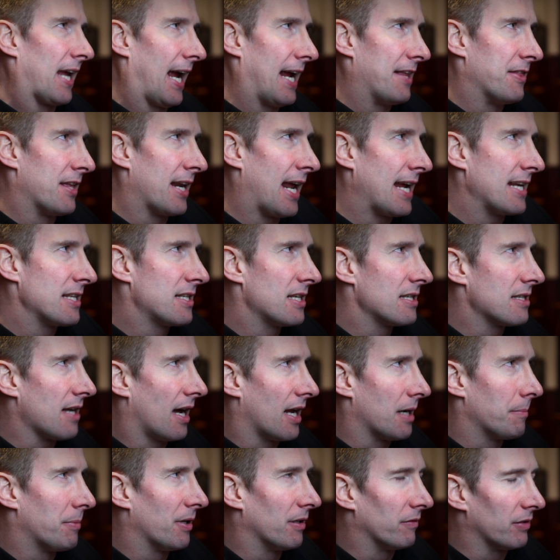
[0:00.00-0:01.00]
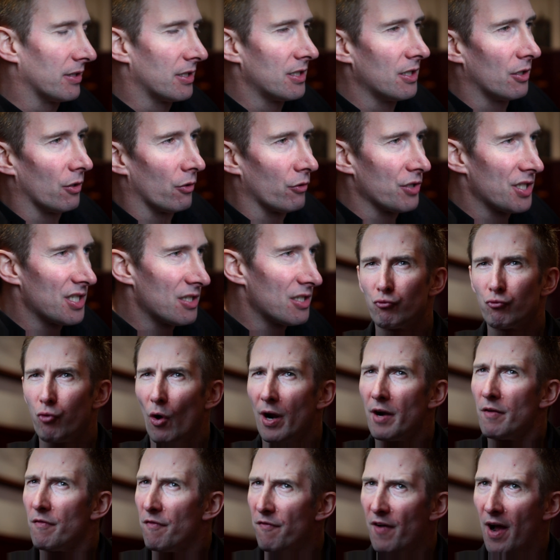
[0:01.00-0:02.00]
in the 90s I had a bit of a
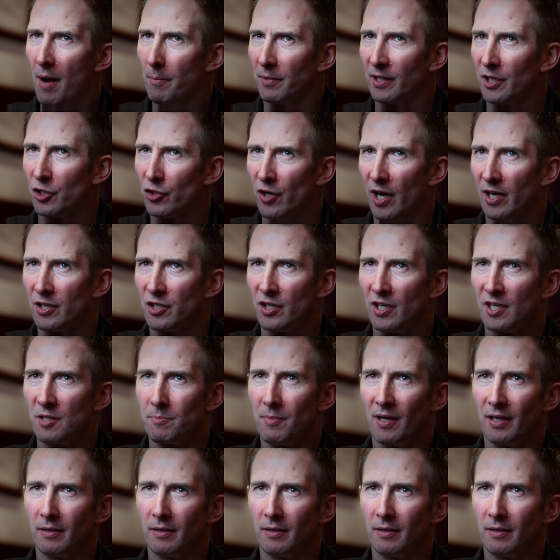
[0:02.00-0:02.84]
run of family tragedies.